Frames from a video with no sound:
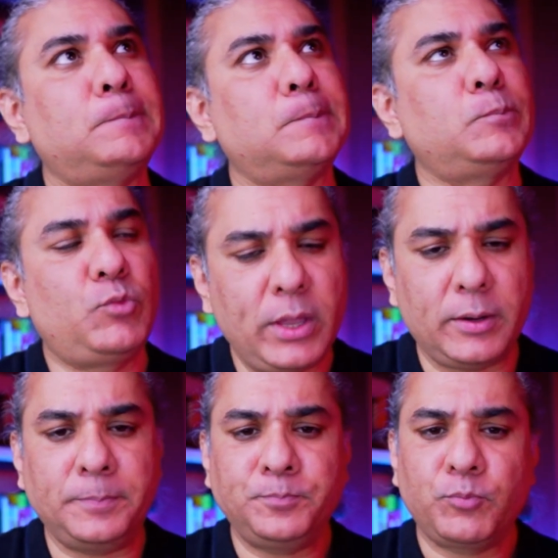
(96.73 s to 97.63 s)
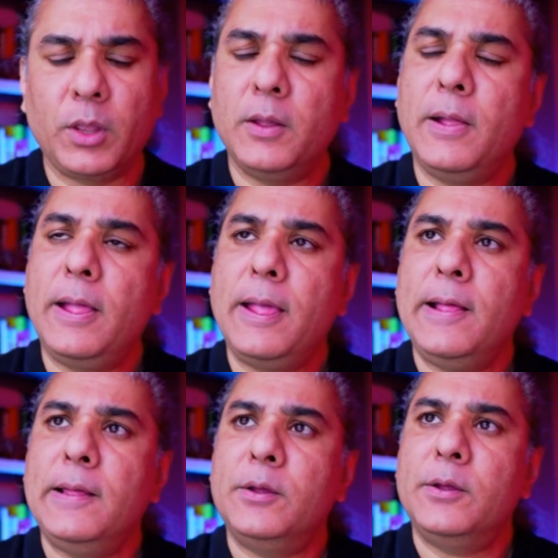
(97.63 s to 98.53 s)
Then
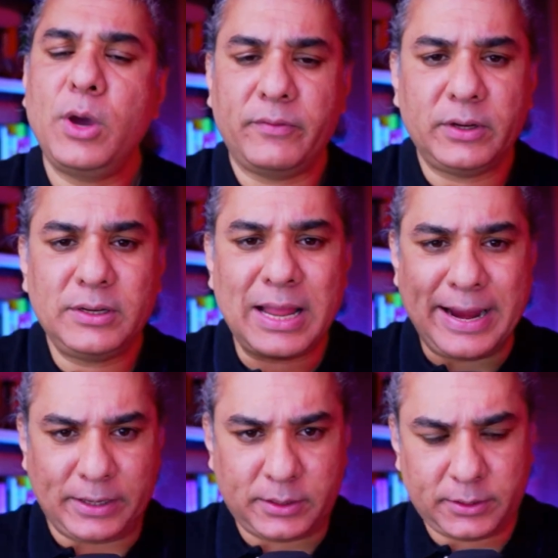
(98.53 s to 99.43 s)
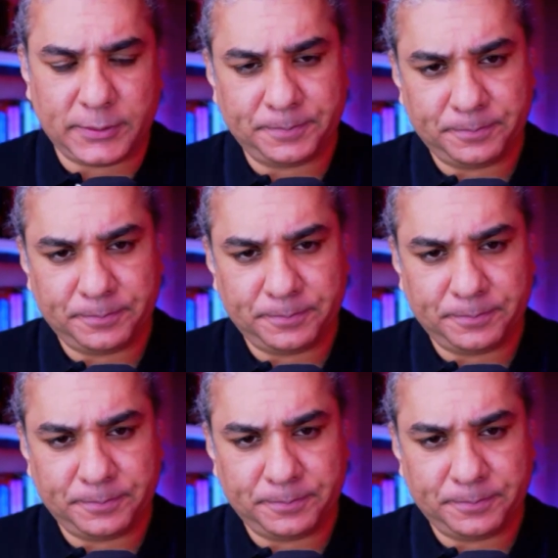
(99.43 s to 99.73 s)
you have the knights,